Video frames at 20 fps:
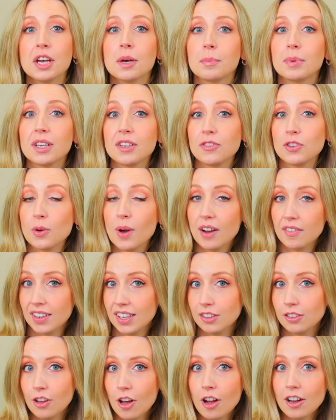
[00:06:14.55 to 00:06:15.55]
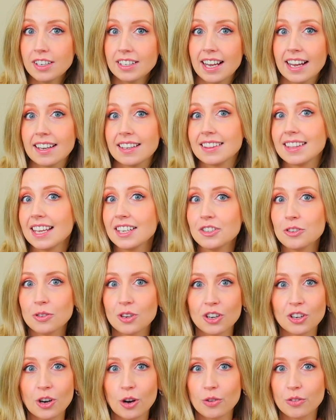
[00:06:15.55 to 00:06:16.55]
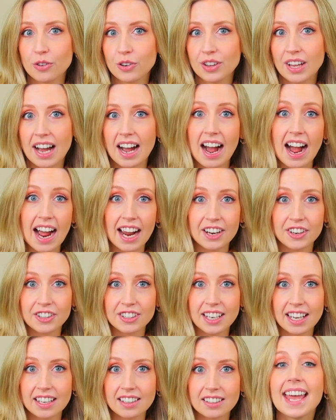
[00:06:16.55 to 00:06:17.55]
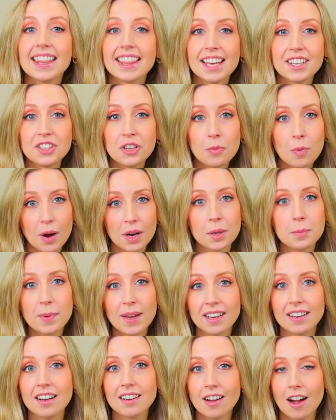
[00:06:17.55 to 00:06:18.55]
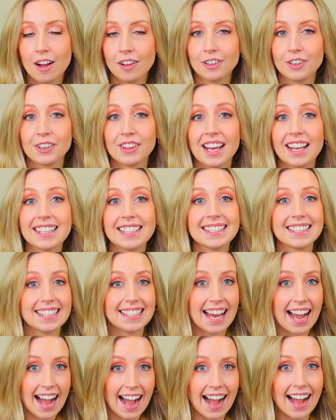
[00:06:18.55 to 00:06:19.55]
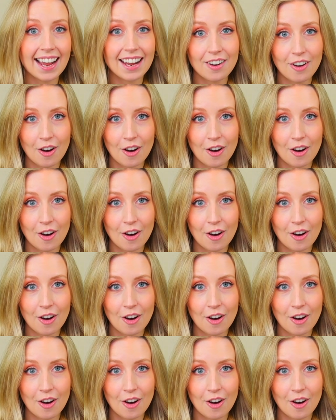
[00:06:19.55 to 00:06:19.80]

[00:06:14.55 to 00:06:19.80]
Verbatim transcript: But if you have a long neck, then you can go for that higher neck. And then you wanna pick a color that is in high